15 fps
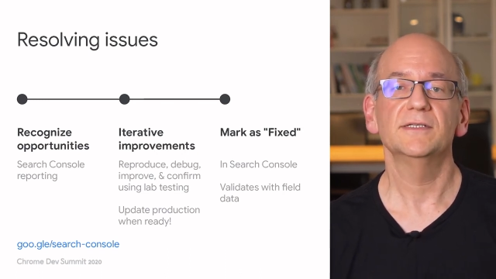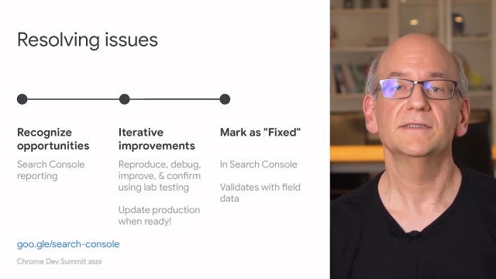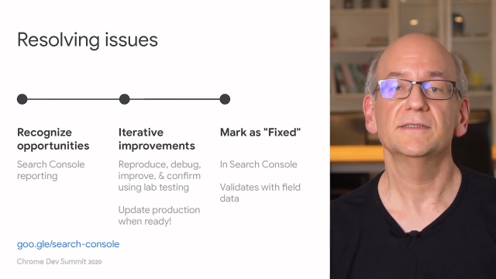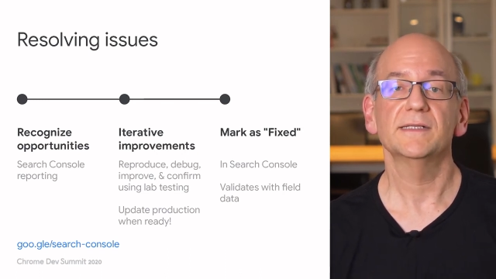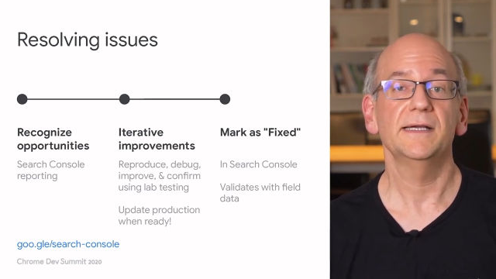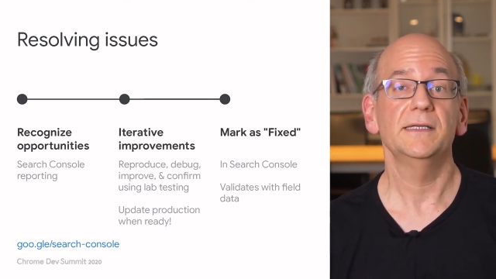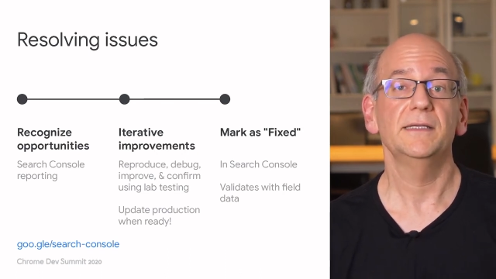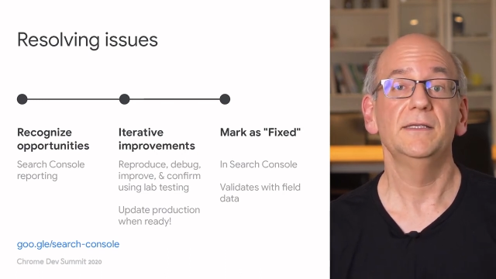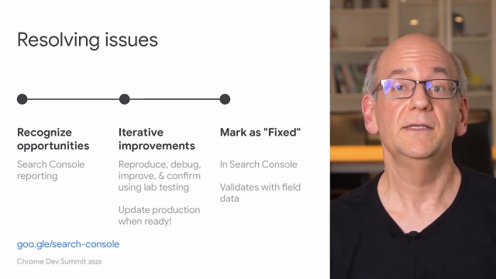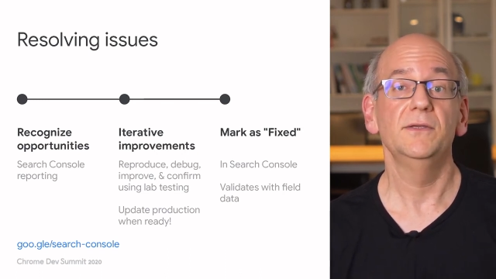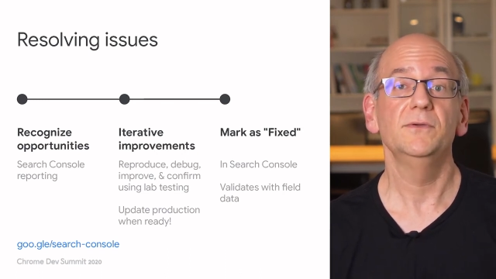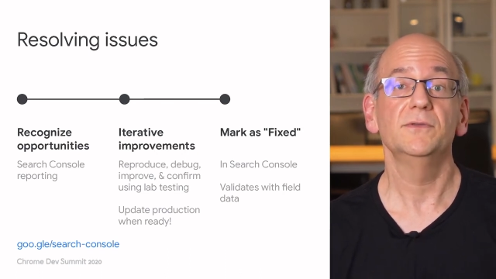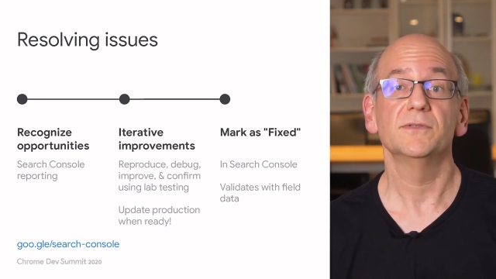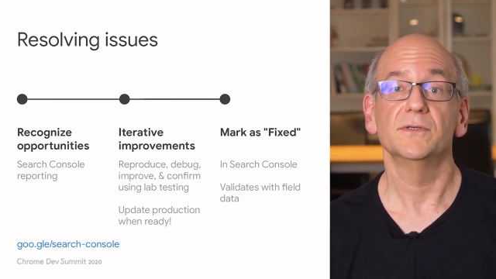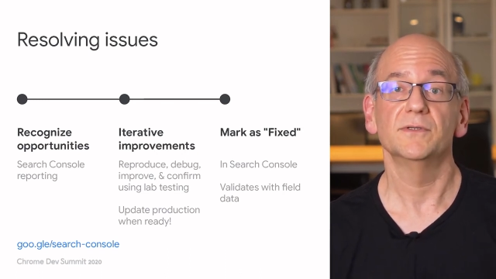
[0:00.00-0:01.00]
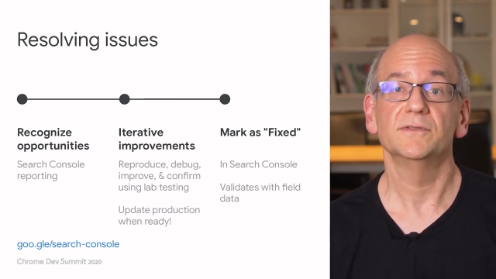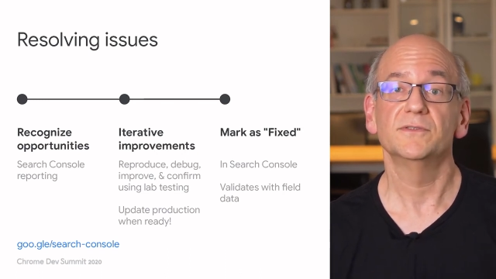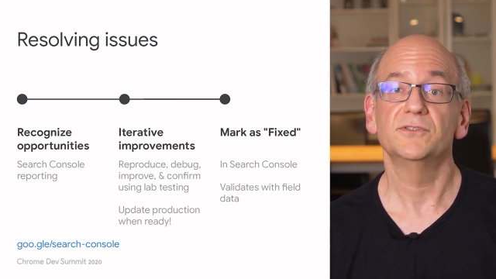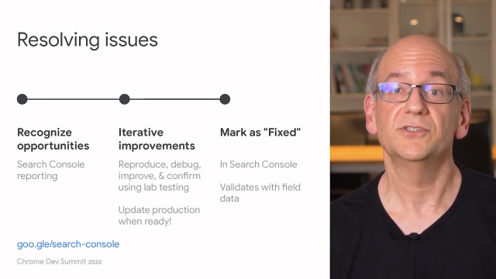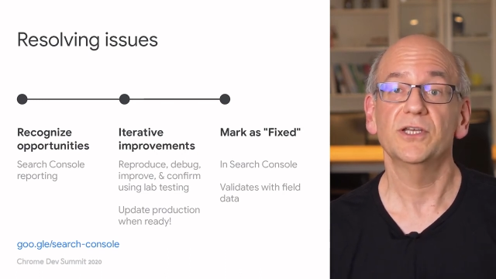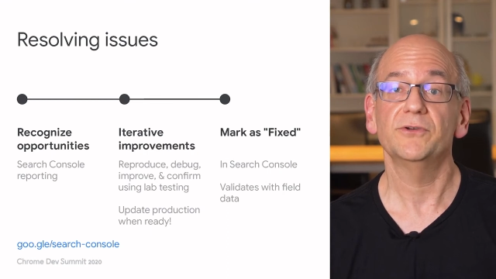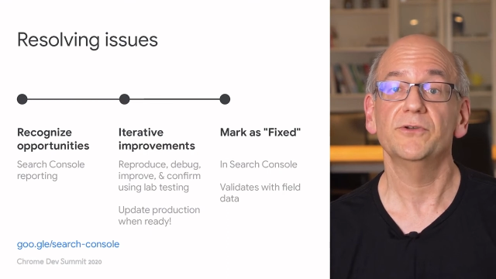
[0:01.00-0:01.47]
just like users
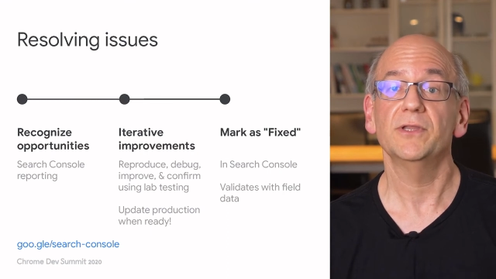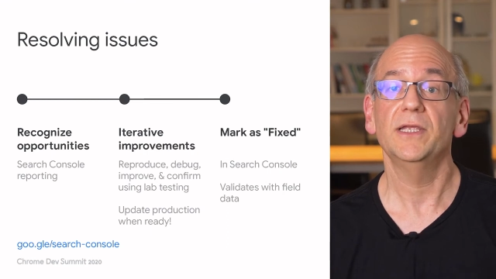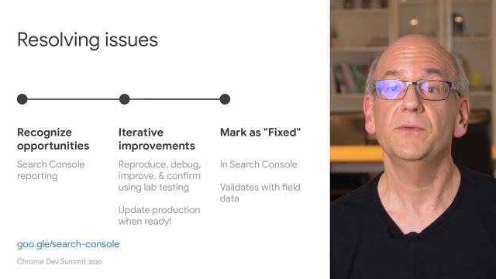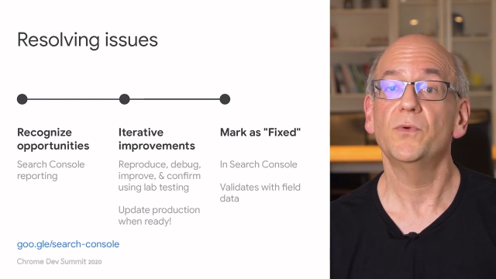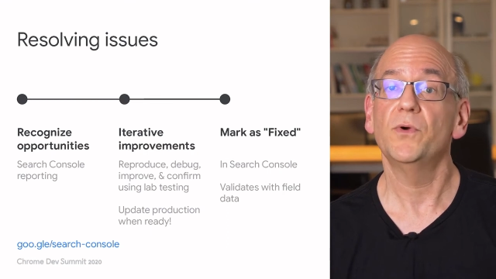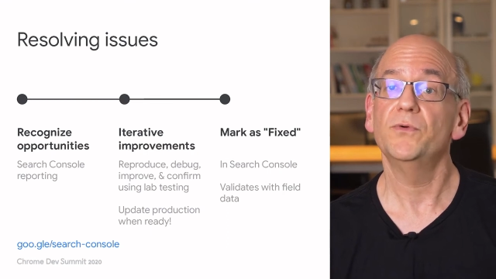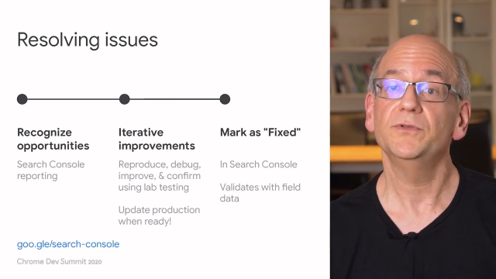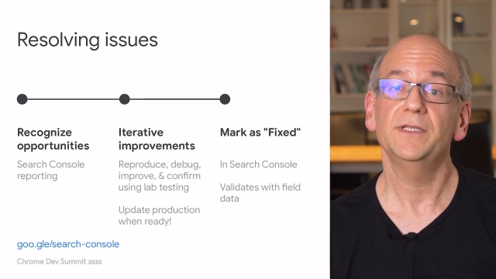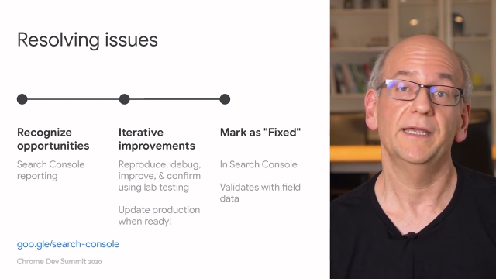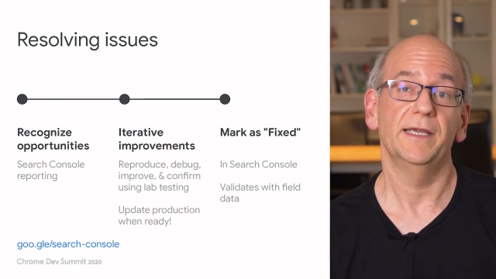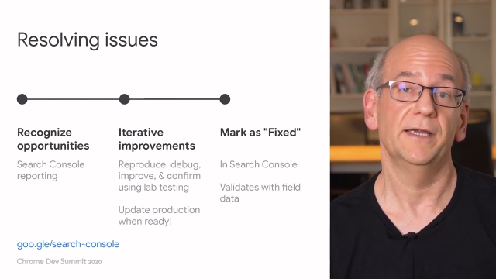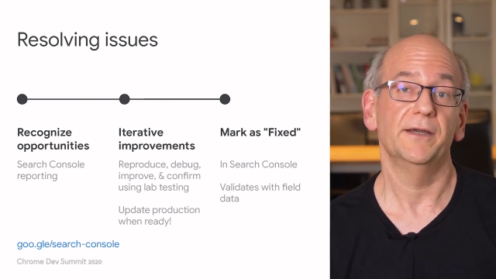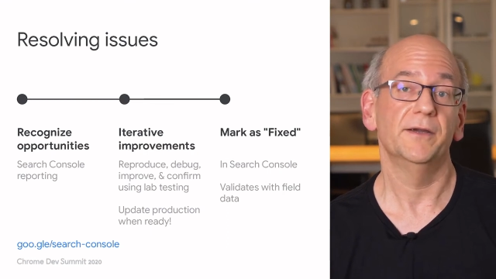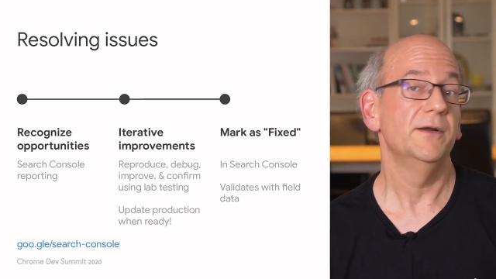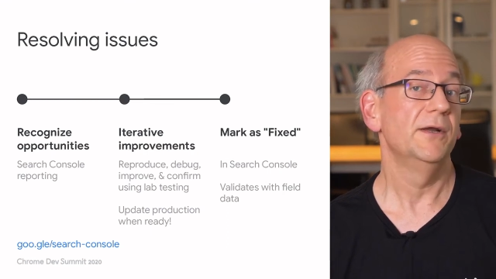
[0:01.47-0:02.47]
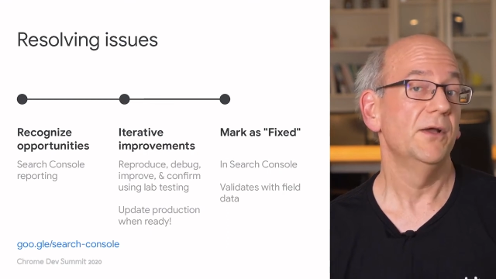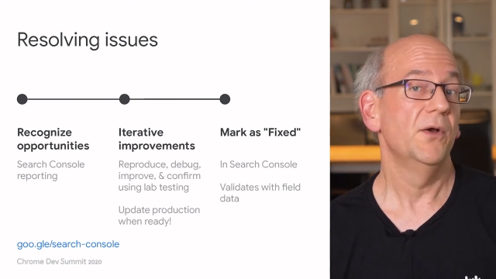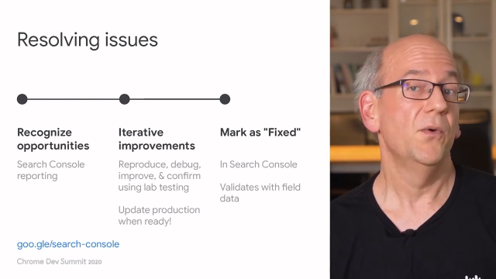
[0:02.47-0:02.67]
generally won't care